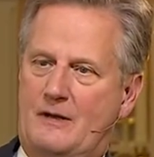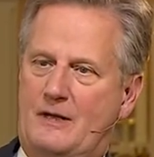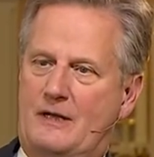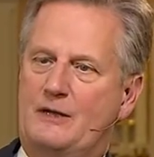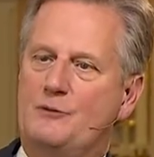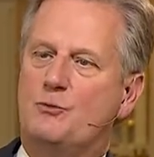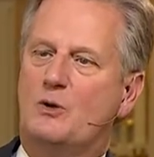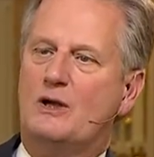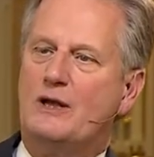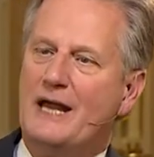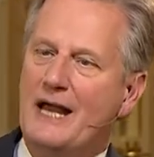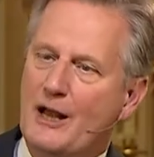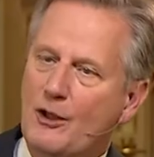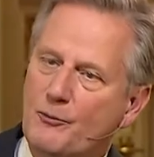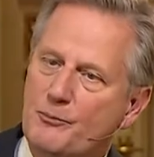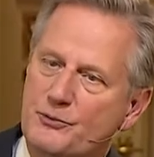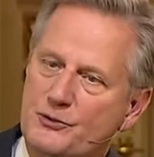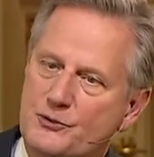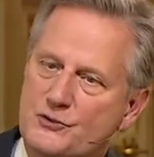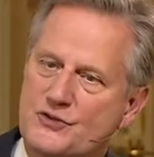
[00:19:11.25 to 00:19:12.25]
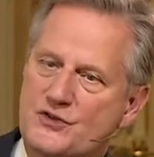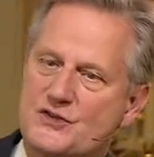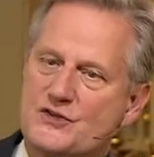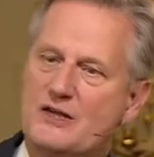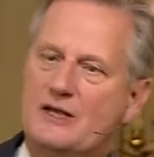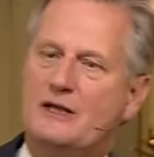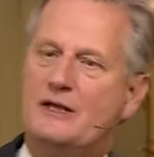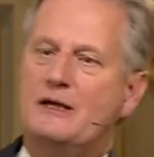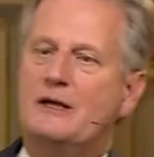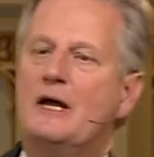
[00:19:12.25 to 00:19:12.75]
He will help you
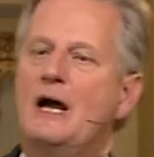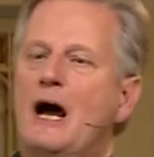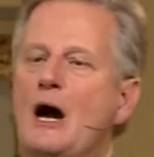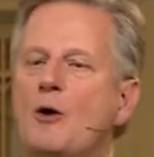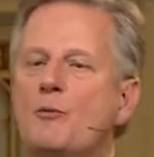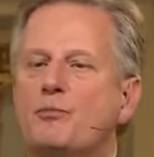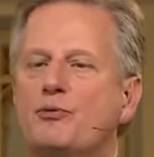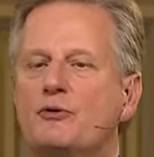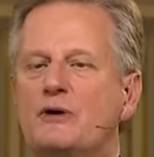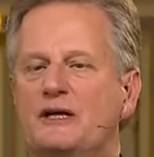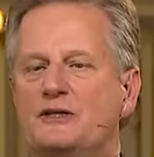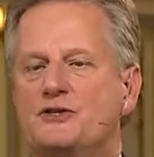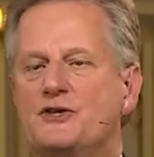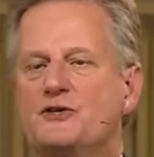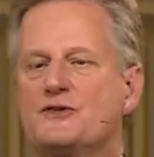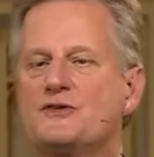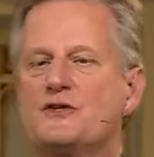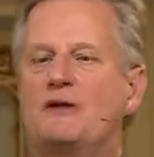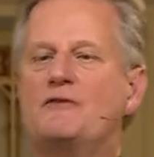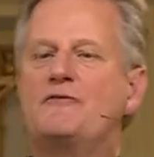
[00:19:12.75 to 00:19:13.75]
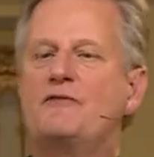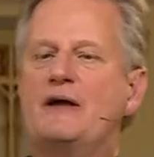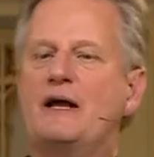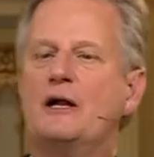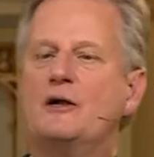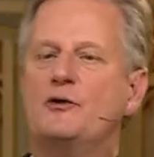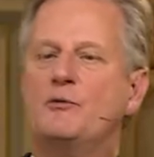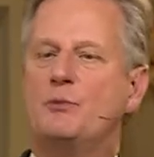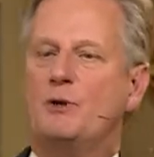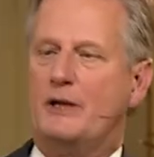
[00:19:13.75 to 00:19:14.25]
see how precious and
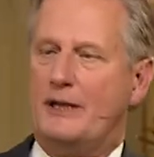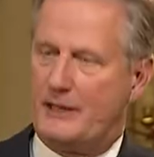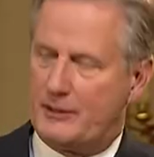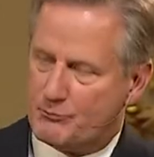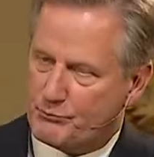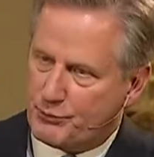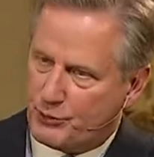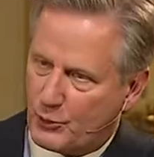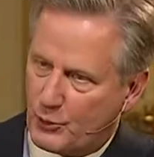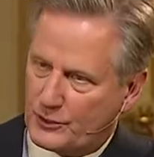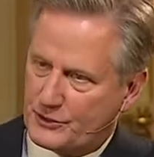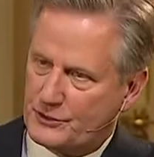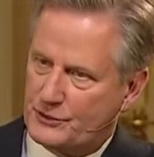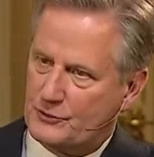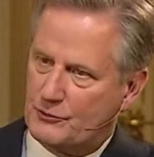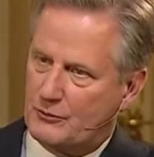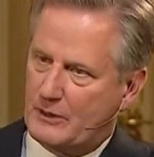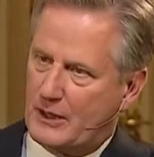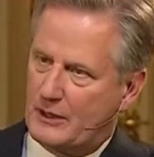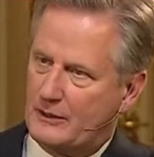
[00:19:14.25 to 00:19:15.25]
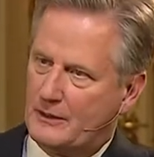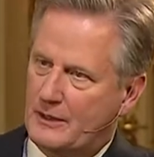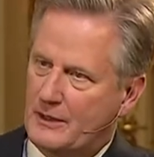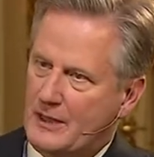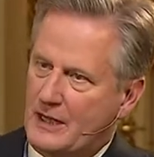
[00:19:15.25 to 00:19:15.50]
valuable and important you are